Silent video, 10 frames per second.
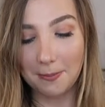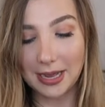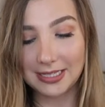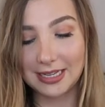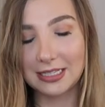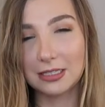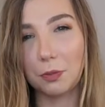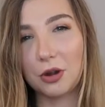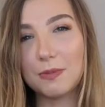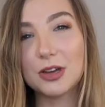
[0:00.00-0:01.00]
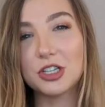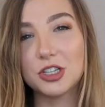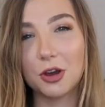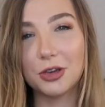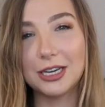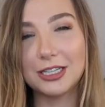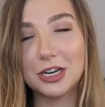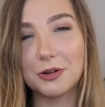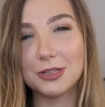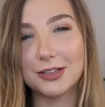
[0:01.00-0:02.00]
but it's pretty much all you need
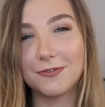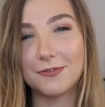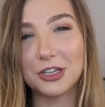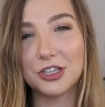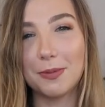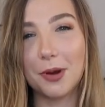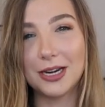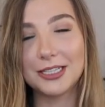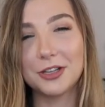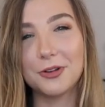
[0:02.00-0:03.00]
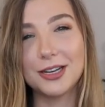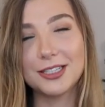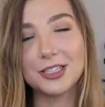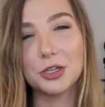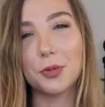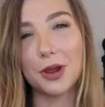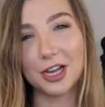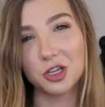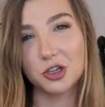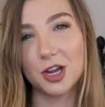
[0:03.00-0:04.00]
to know it's a fishnet bodysuit and it's super
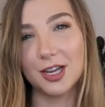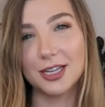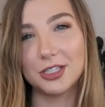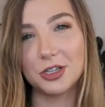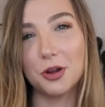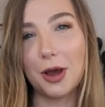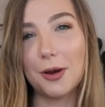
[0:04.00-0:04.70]
extra and you know